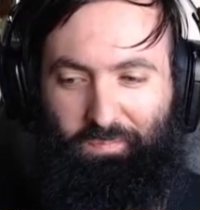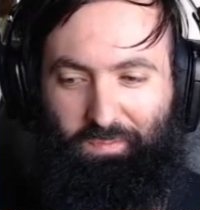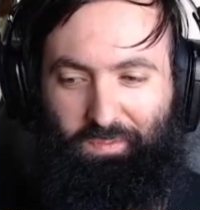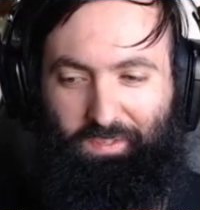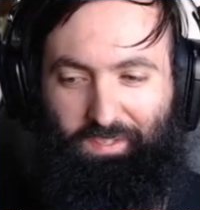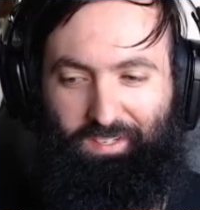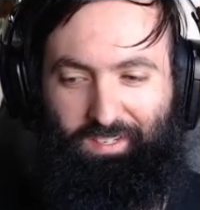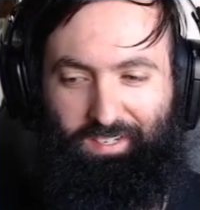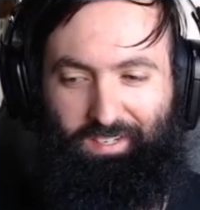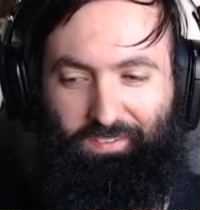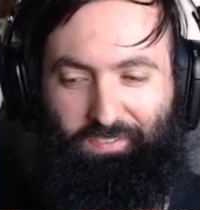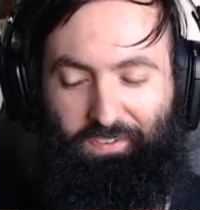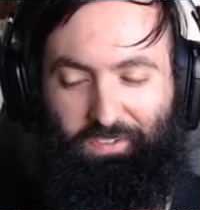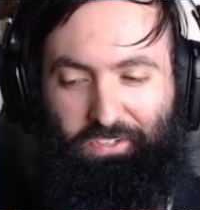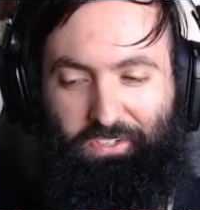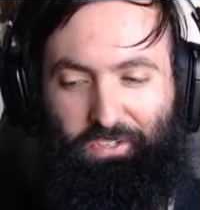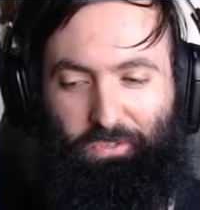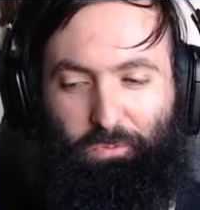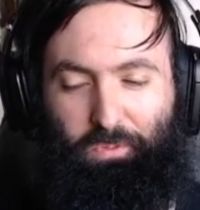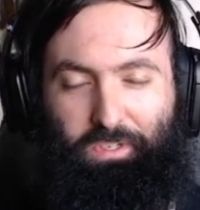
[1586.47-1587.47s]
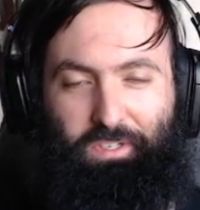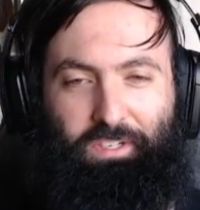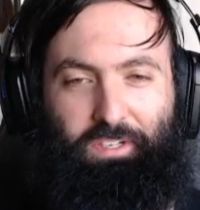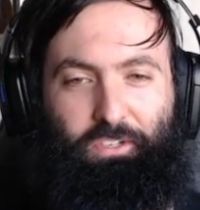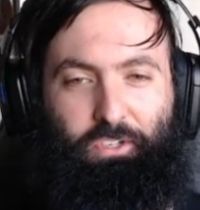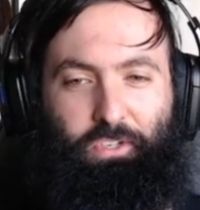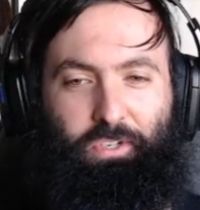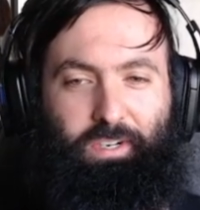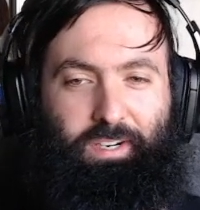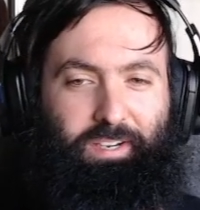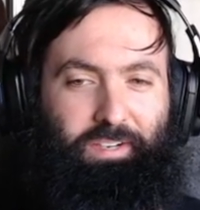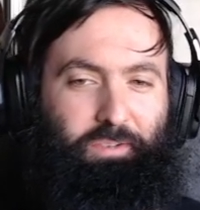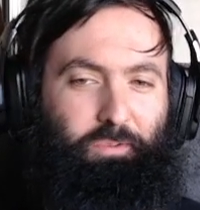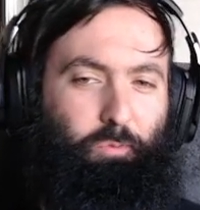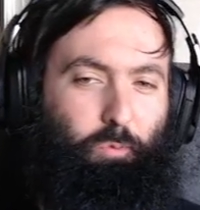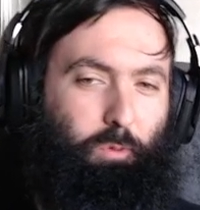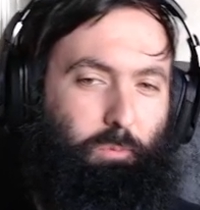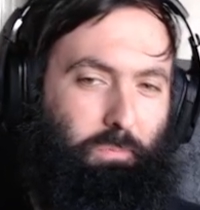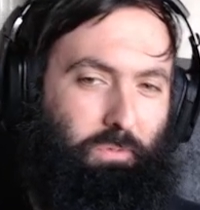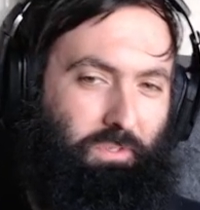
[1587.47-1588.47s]
Yeah, for sure. We're gonna try it
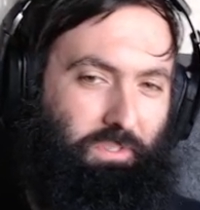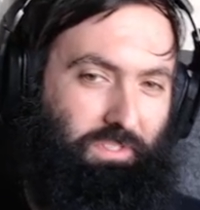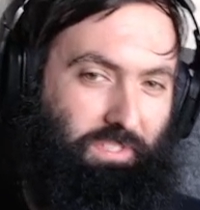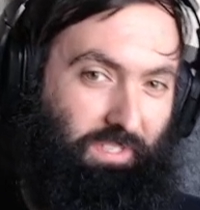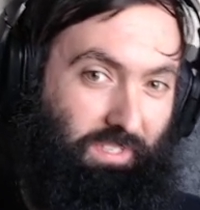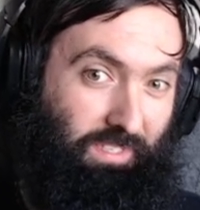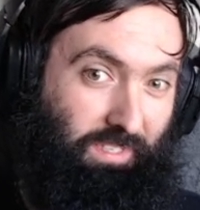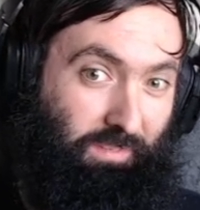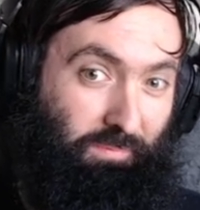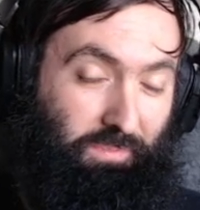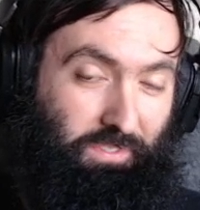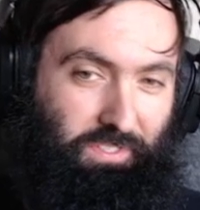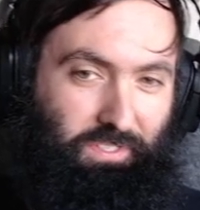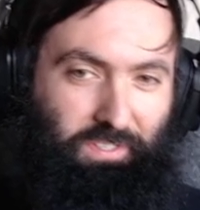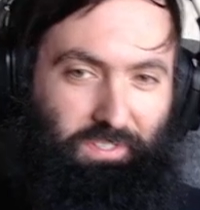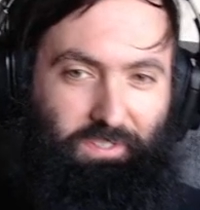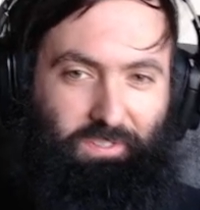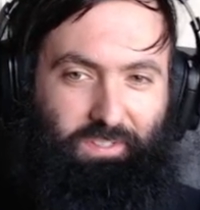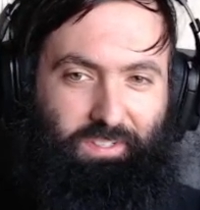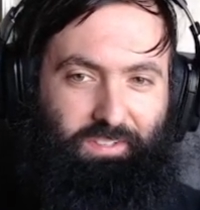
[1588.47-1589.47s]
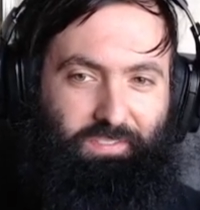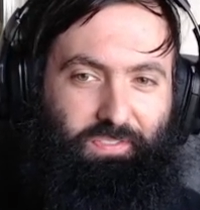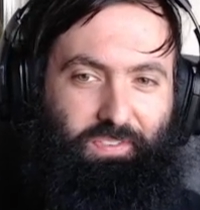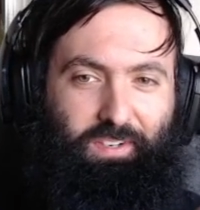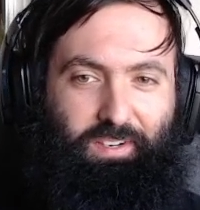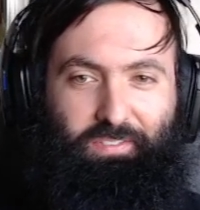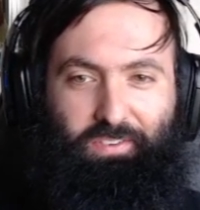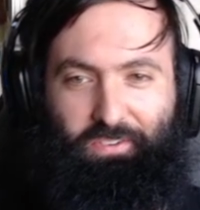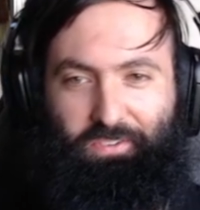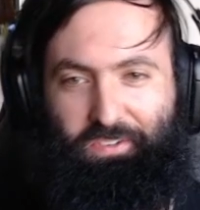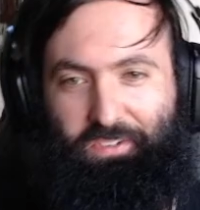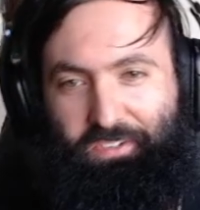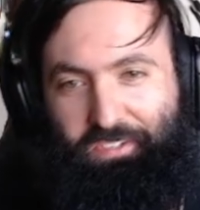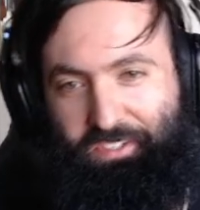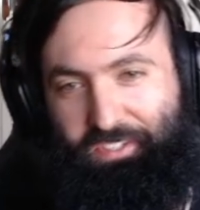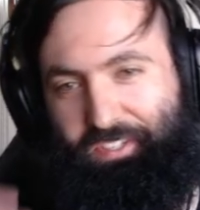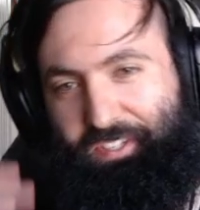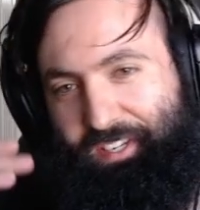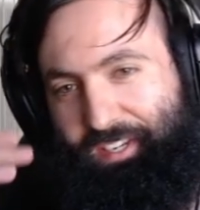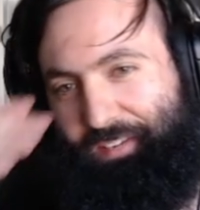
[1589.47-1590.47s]
one more time. So uh, for everyone who
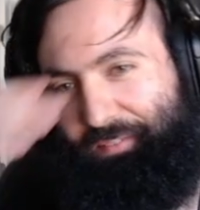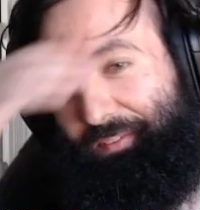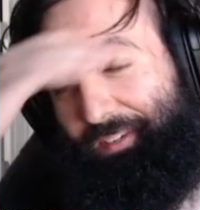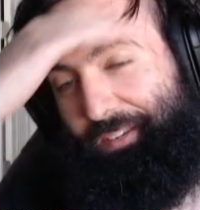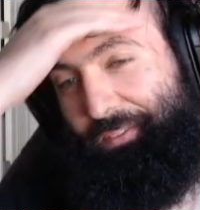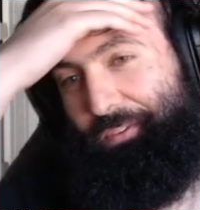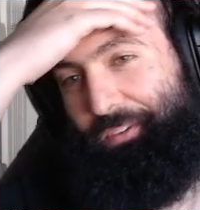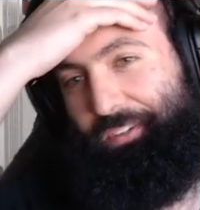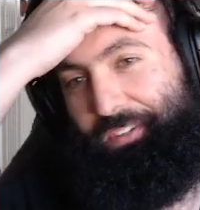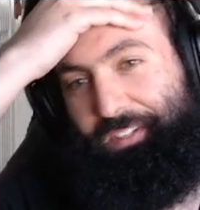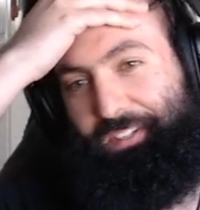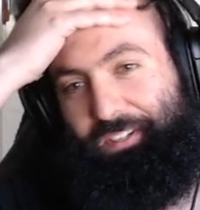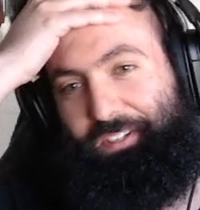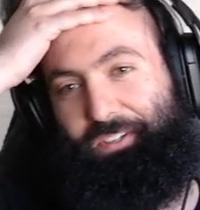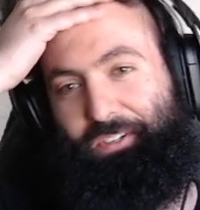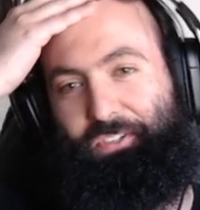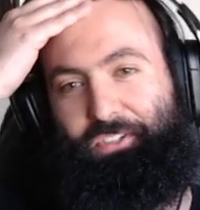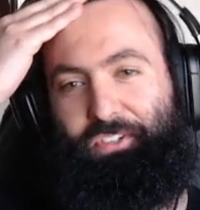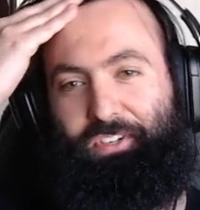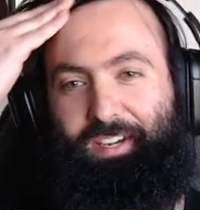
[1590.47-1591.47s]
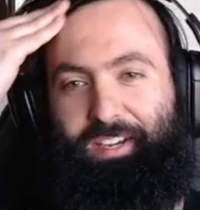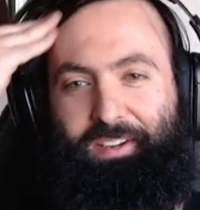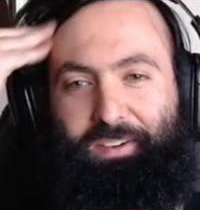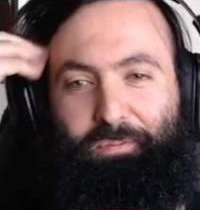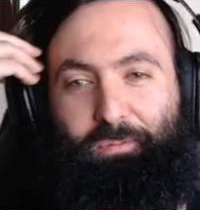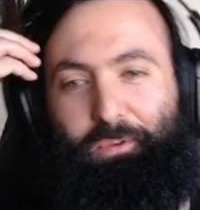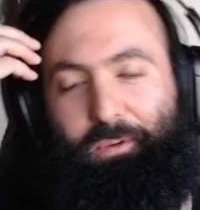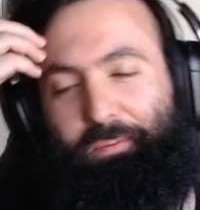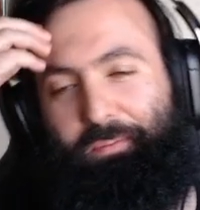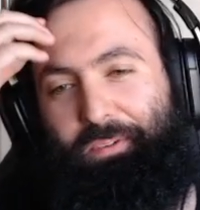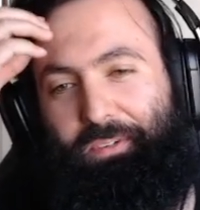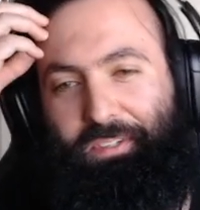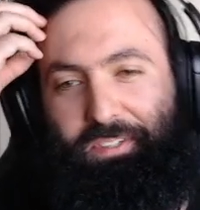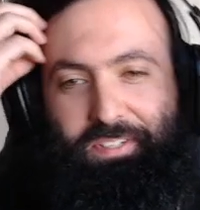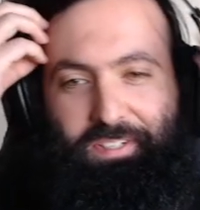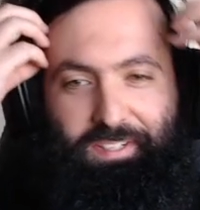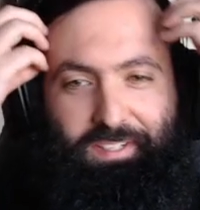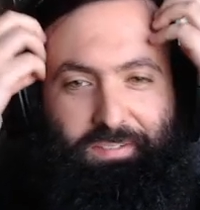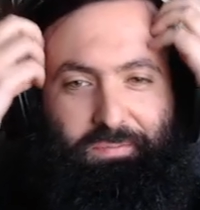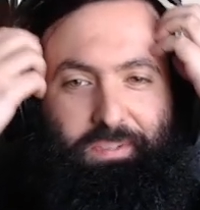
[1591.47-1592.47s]
just came in, we're gonna go try him one more
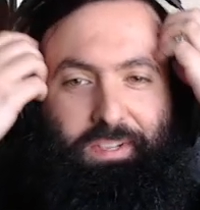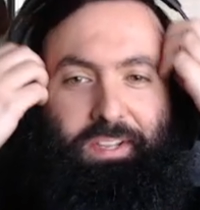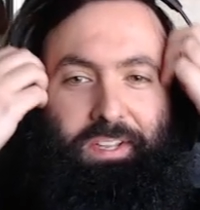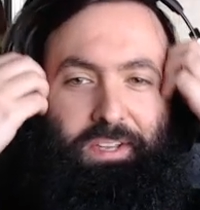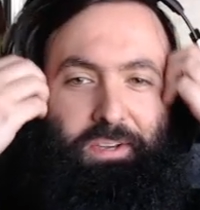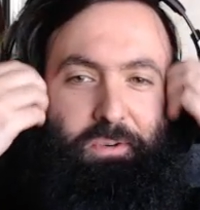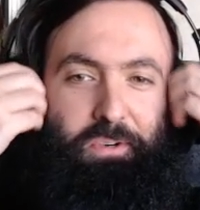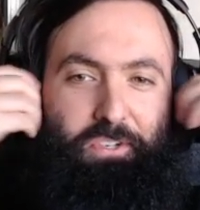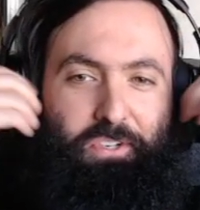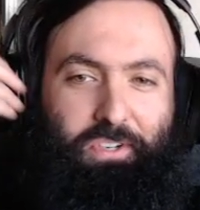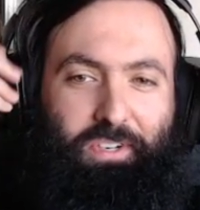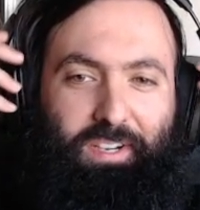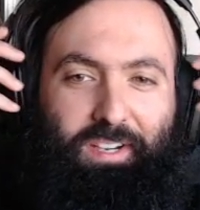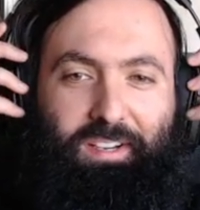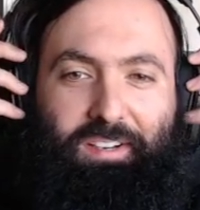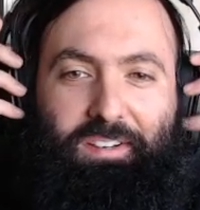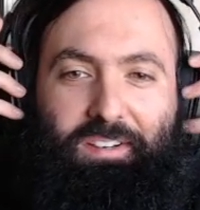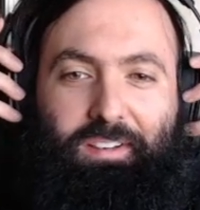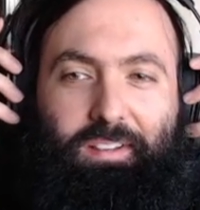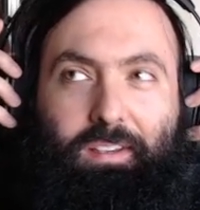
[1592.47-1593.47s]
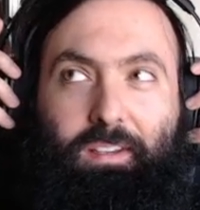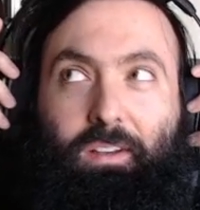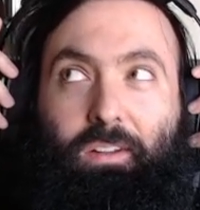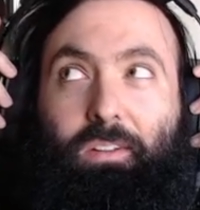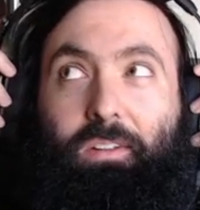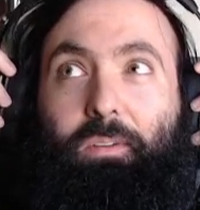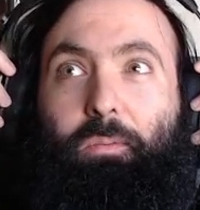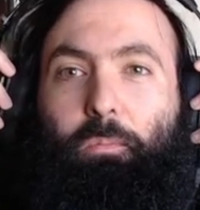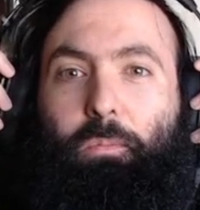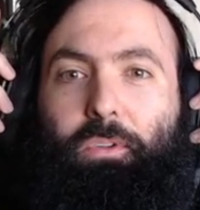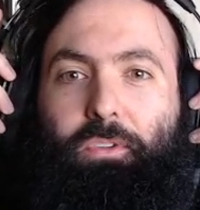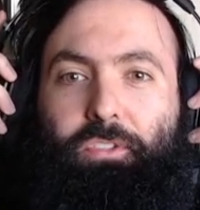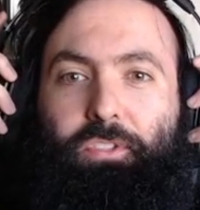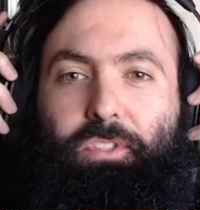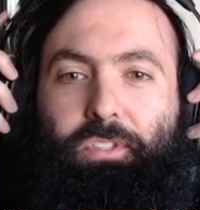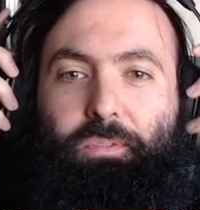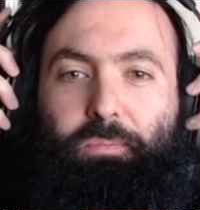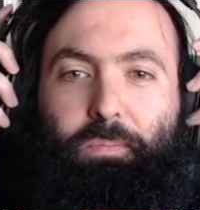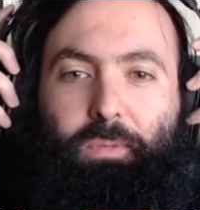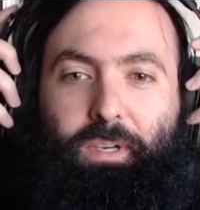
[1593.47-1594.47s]
time. We're trying to kill him with
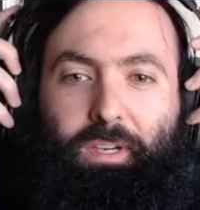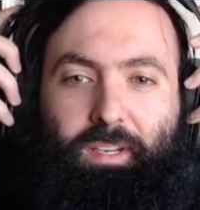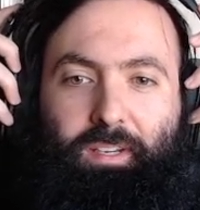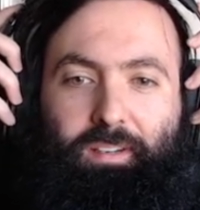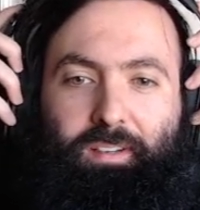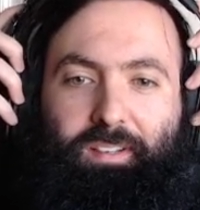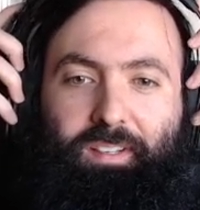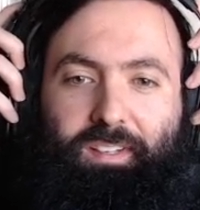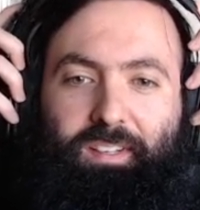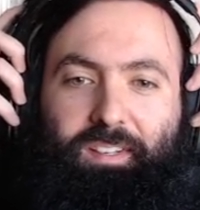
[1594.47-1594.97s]
Smite.